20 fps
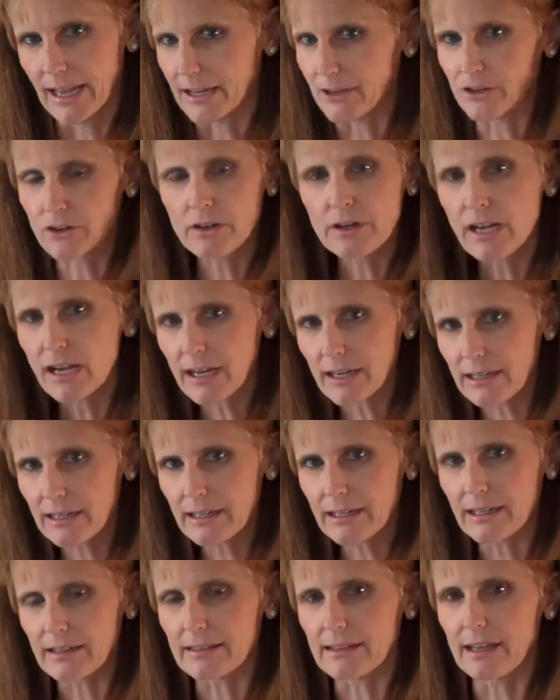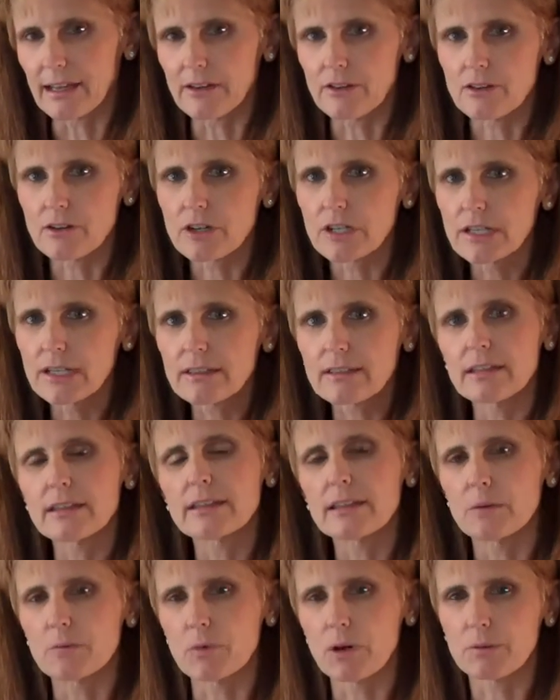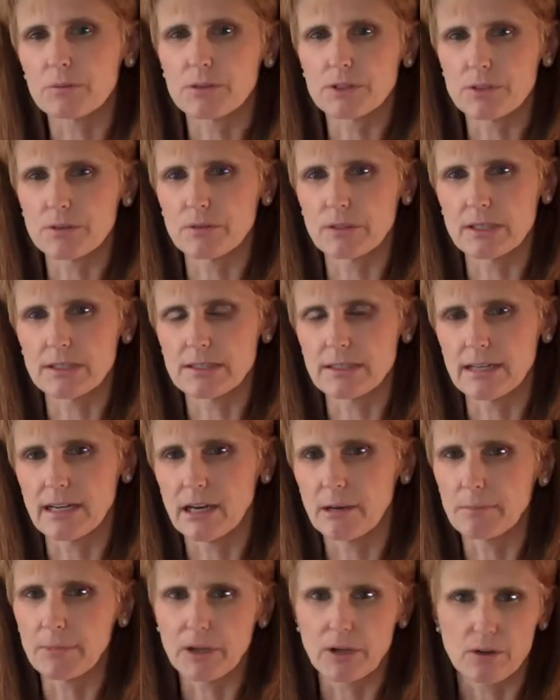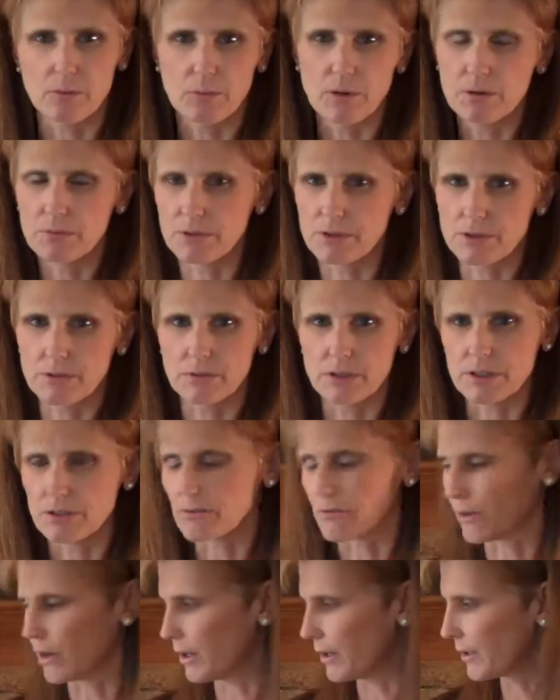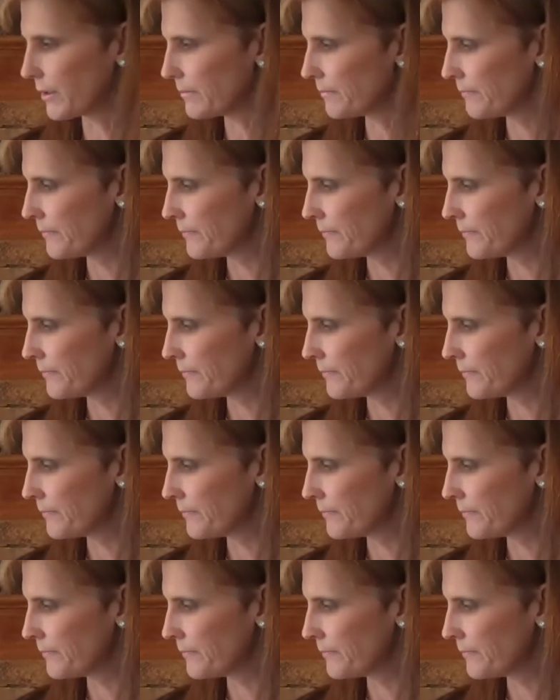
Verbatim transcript: And you're not going to get that. You're going to think that what we're doing isn't helping or what we're doing is wrong.